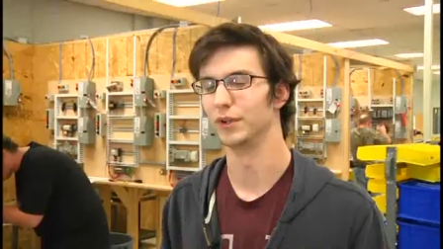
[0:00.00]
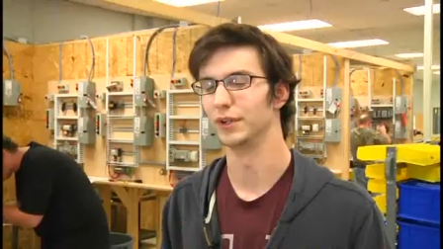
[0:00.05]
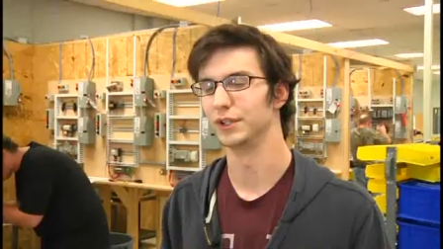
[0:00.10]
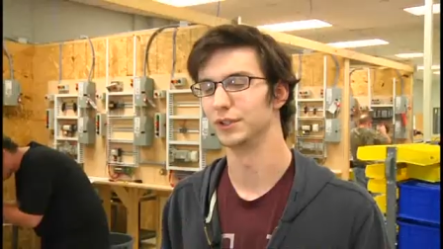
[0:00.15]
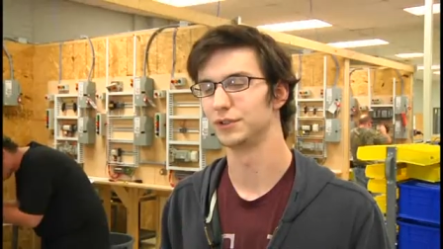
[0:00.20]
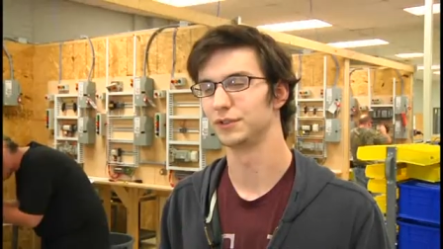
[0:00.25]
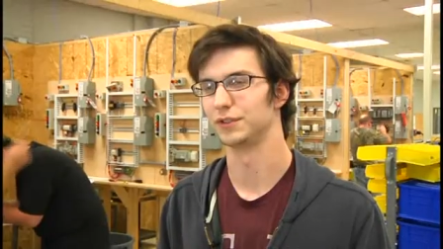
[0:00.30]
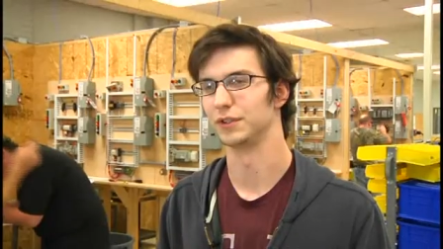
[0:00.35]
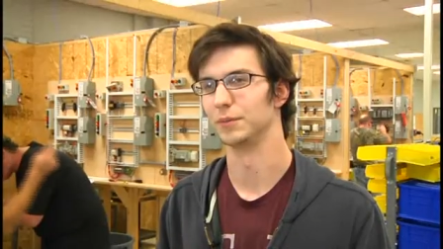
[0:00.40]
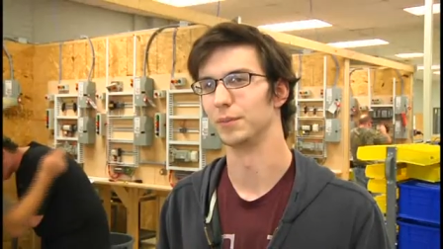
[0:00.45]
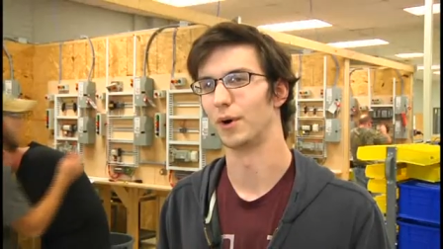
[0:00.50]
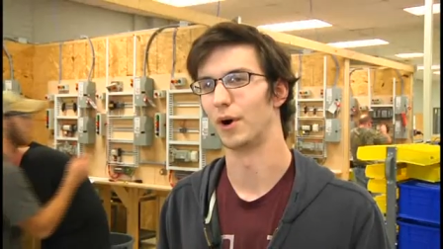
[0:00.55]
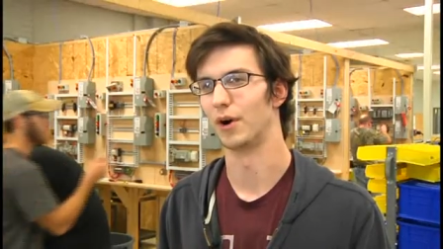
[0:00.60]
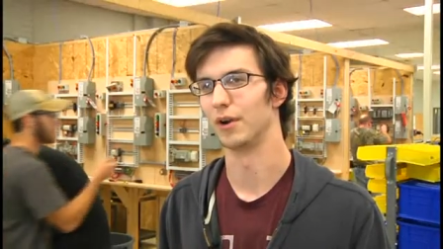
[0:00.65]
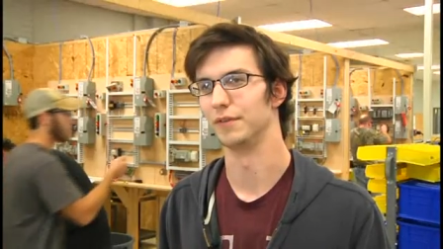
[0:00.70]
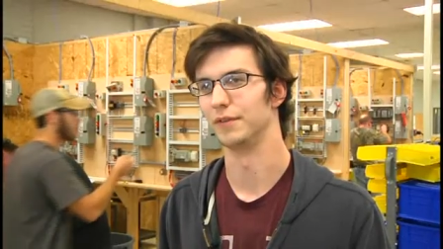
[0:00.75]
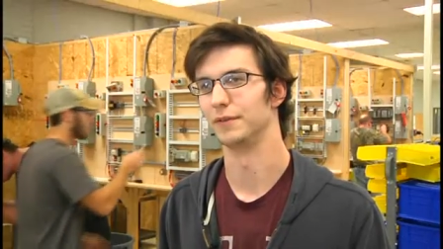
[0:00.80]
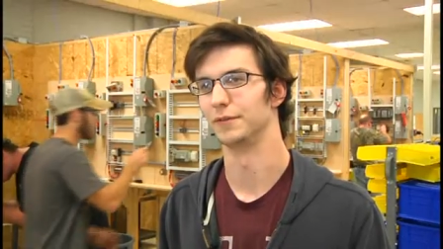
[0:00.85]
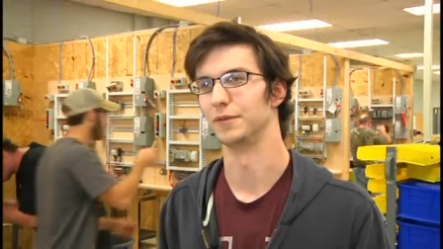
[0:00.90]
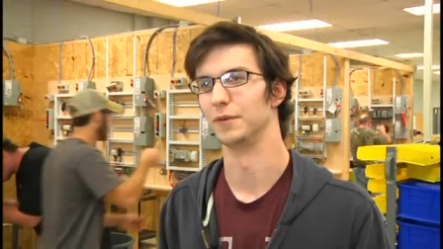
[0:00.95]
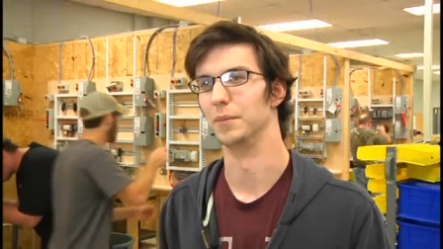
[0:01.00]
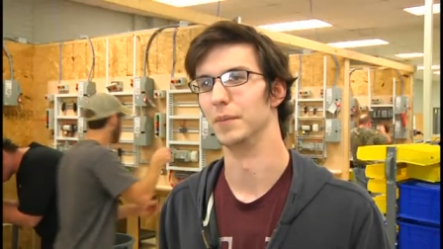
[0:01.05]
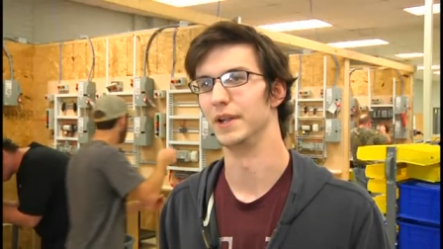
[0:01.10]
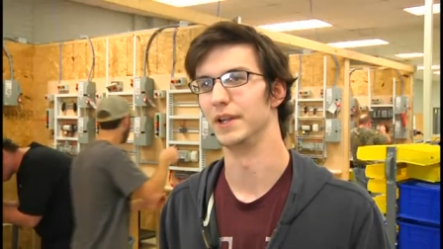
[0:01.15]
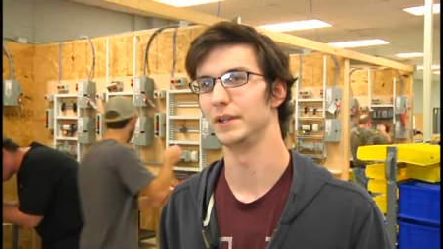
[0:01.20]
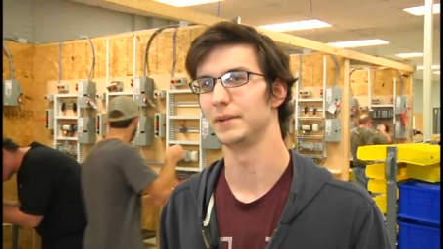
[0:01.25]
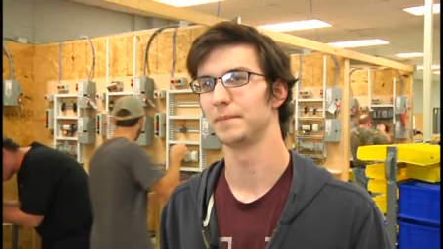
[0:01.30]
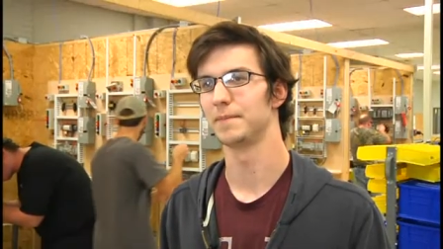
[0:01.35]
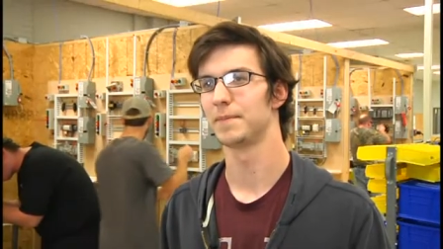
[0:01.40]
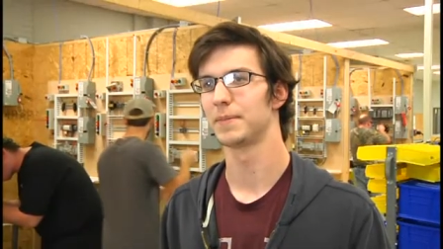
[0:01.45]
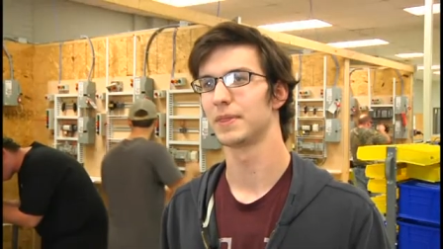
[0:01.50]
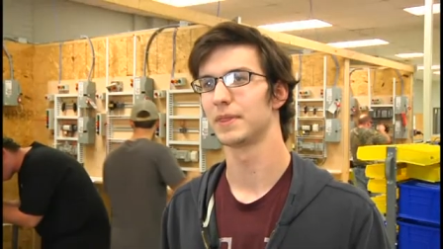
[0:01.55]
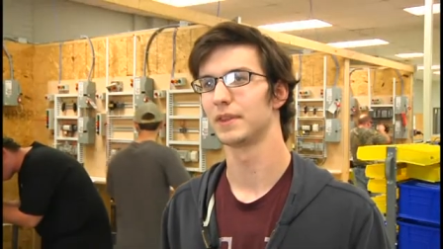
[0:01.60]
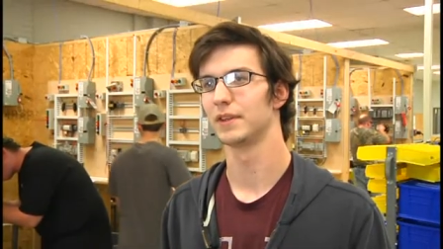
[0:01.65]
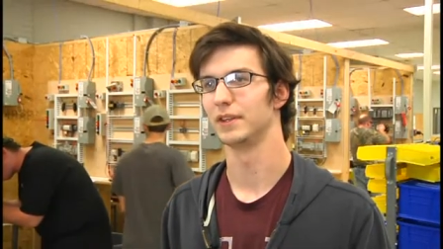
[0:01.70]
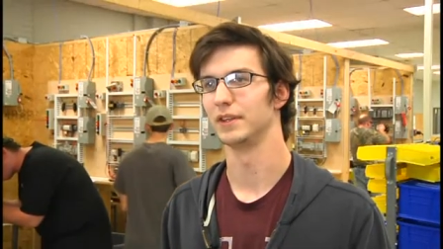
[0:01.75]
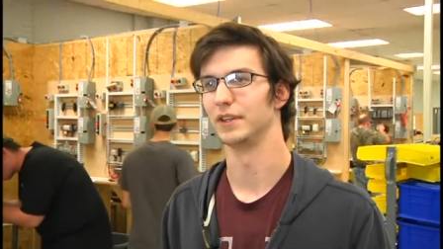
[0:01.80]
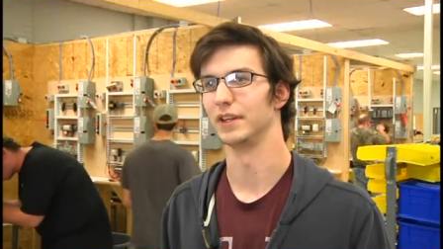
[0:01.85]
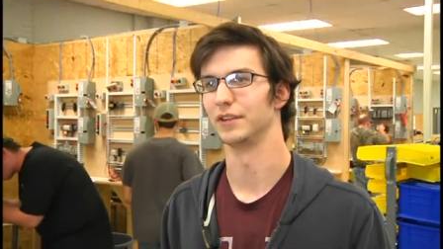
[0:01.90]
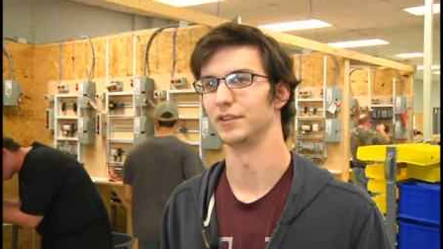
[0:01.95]
really interesting part of it for me
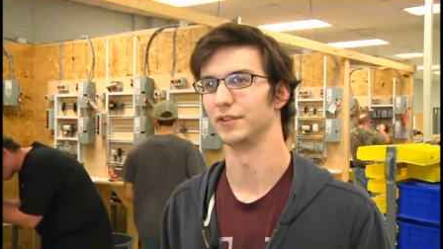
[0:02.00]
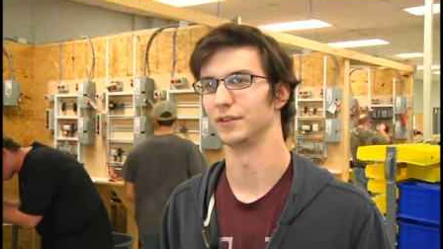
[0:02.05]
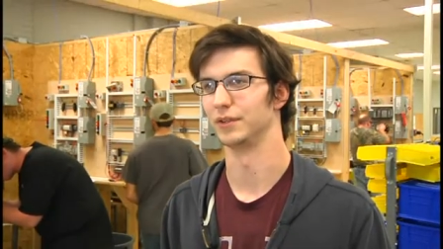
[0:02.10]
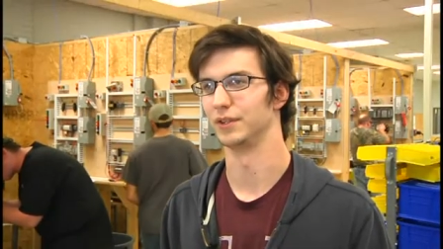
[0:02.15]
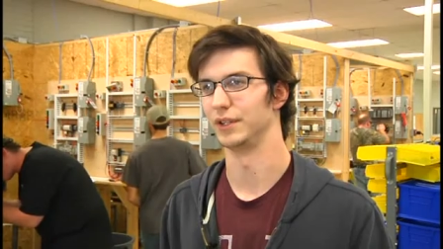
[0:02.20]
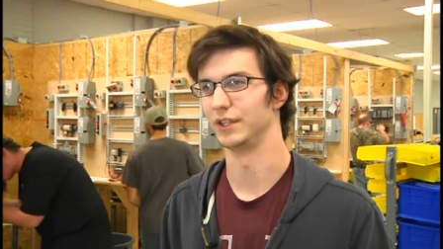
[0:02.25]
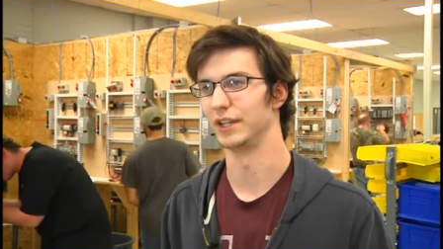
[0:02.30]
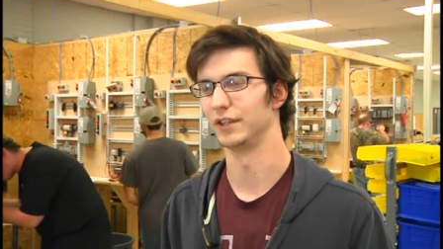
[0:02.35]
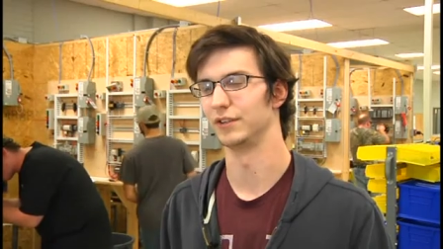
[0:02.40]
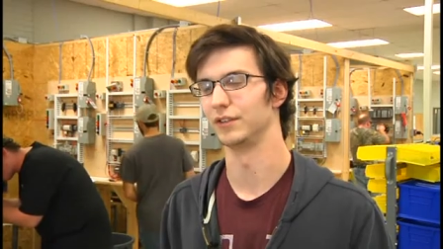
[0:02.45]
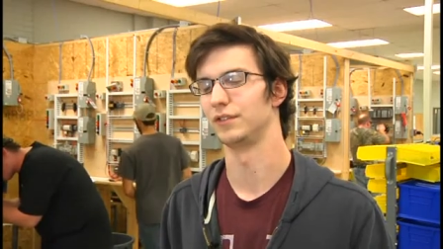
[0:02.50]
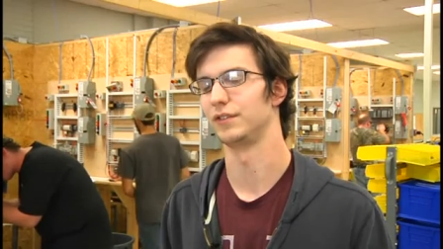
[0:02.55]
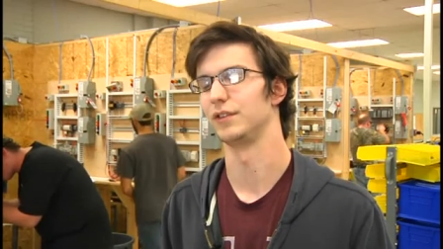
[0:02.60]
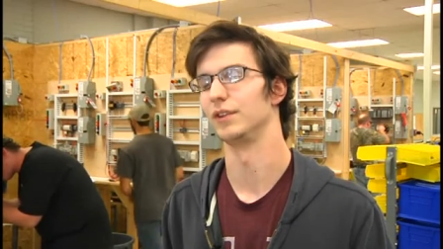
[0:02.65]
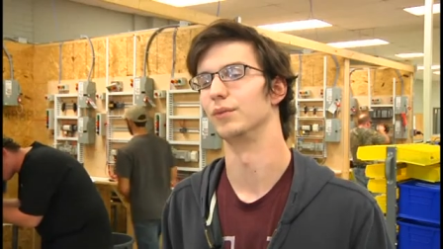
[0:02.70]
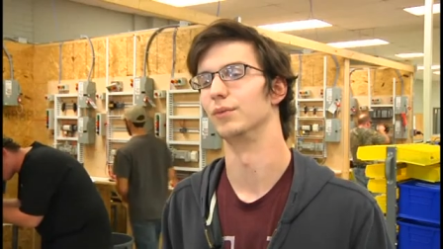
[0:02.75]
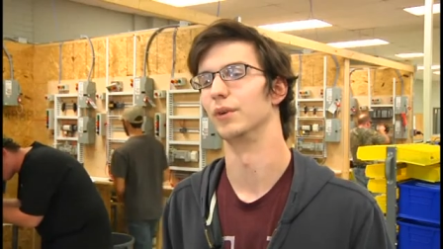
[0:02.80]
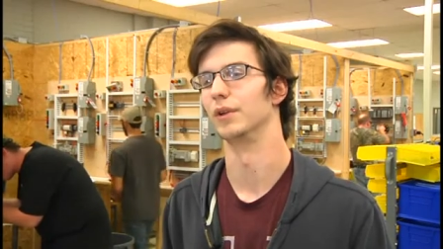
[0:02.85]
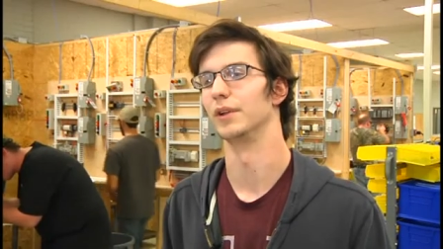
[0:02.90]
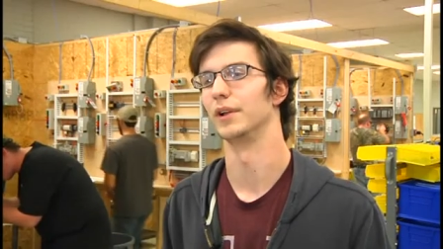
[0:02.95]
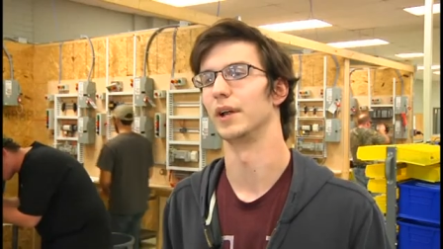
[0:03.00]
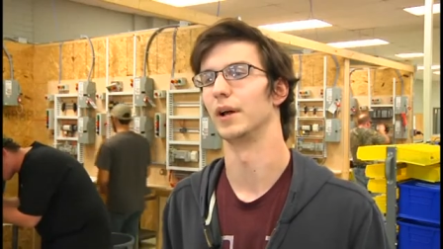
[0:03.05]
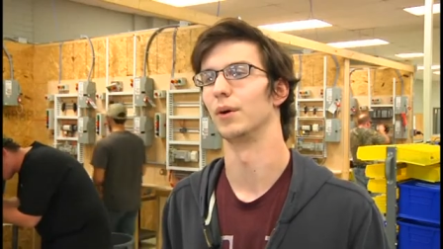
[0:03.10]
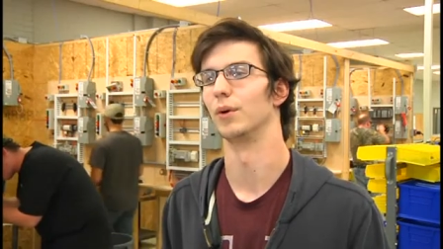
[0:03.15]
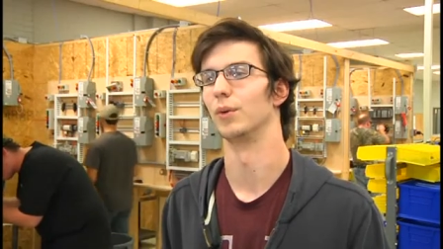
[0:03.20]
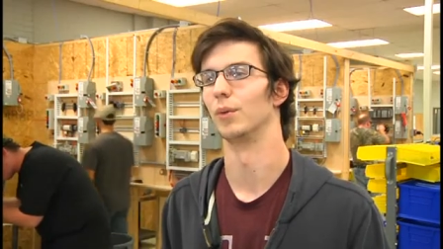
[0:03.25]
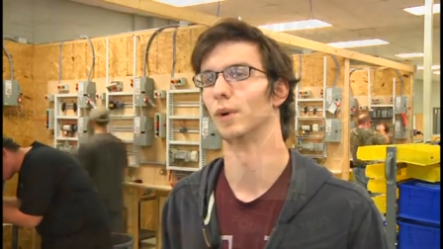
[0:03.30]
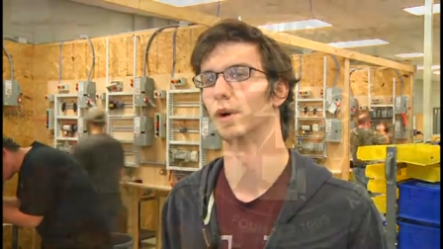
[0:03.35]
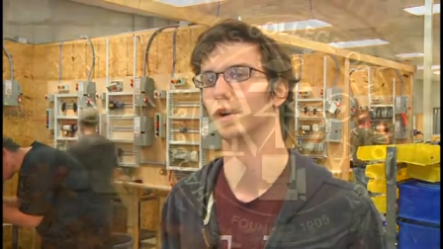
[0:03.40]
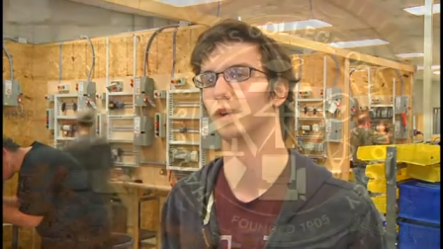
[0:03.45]
you get to you get to see really how it